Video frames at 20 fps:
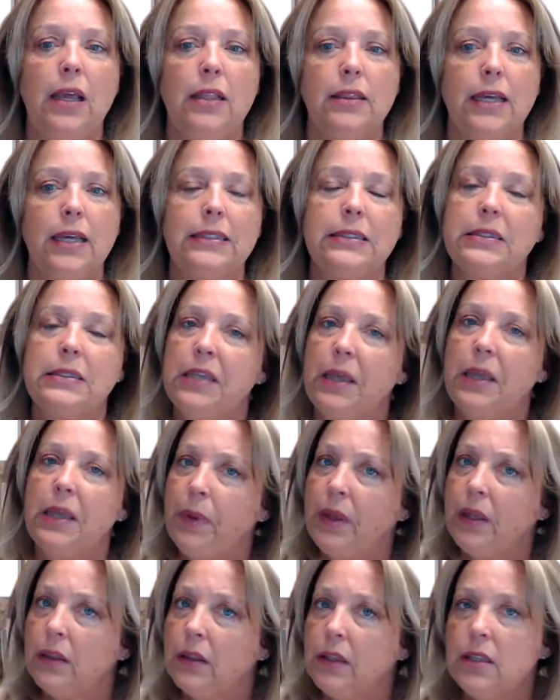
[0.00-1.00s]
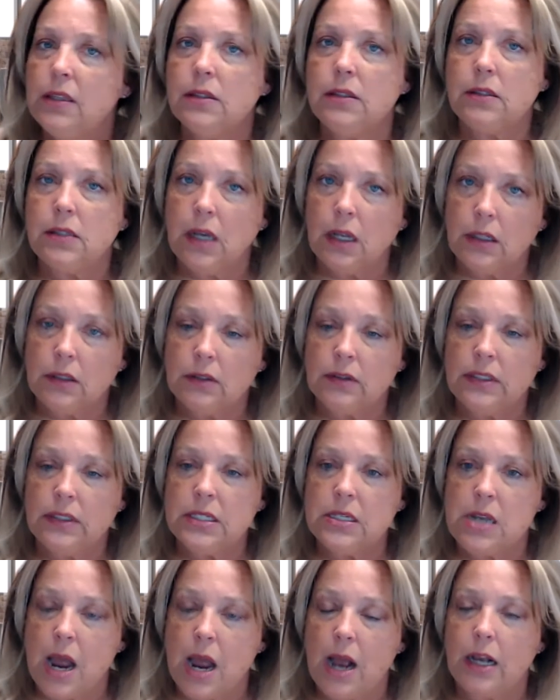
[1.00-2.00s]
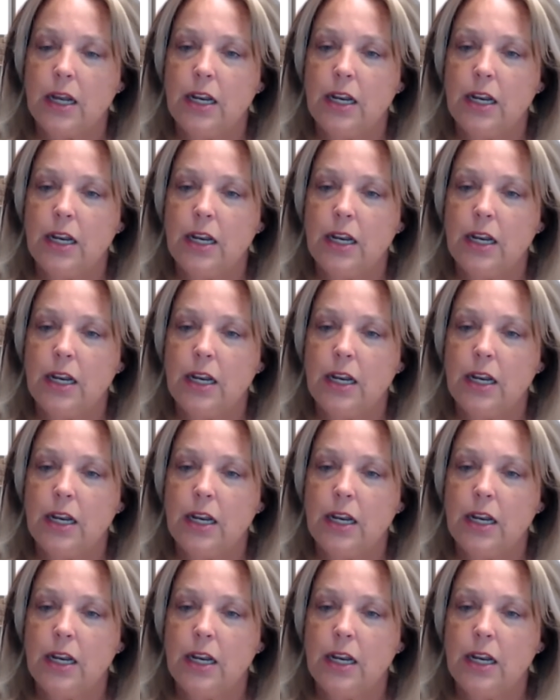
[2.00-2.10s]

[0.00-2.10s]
that typically the seller is not